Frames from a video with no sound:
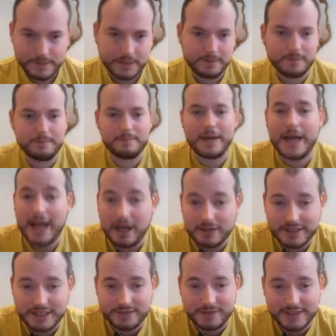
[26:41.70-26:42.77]
But how's
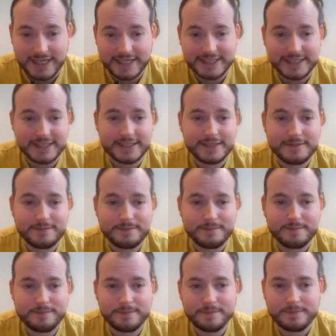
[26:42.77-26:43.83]
this for tactics?
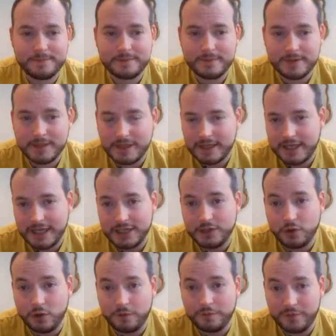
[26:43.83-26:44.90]
In
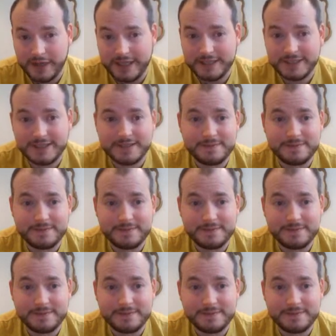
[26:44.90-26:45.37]
your face.